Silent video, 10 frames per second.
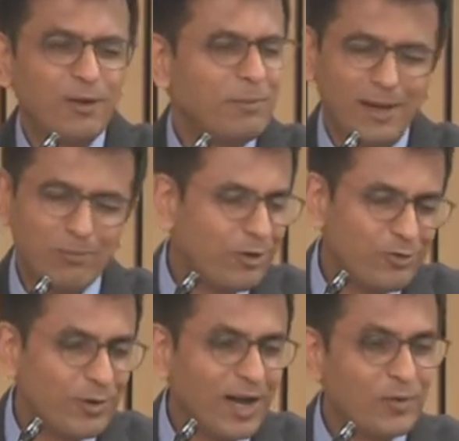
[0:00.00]
I am
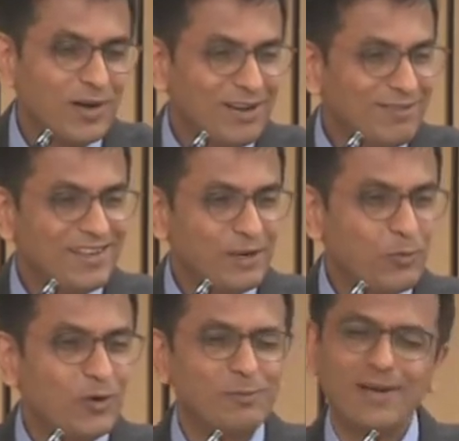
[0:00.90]
not sure how relevant it
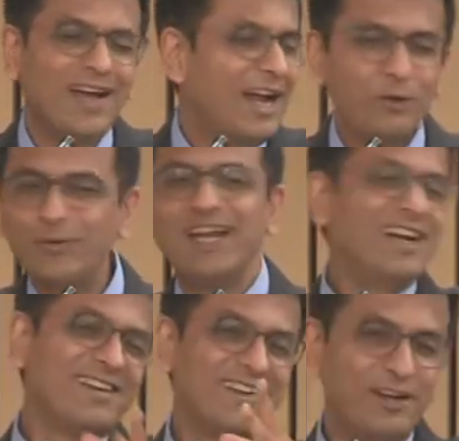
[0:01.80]
was, but I had to
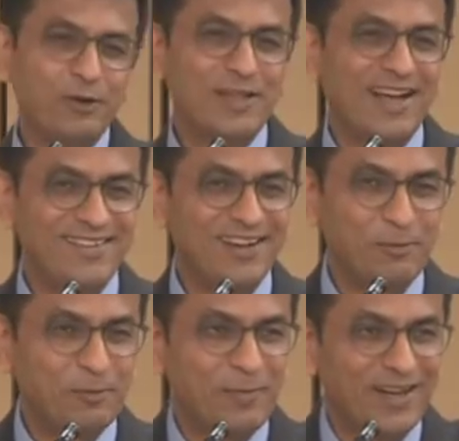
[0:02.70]
get it in into that
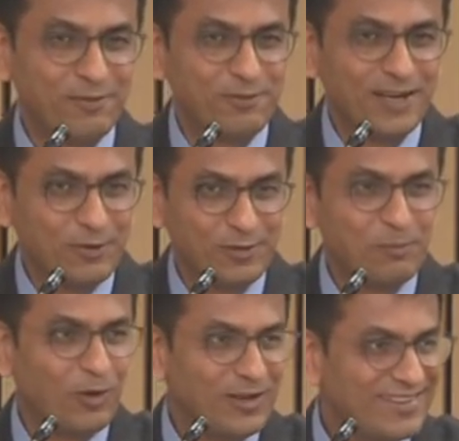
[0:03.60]
judgment by referring to the
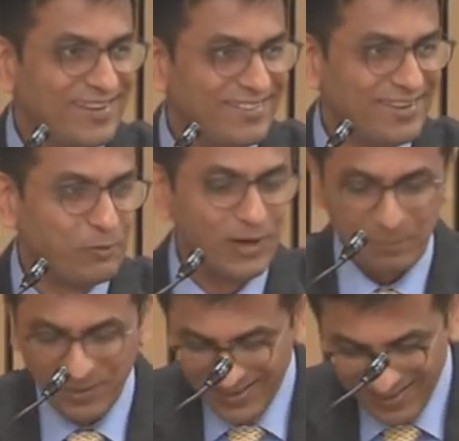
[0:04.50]
polycentric web.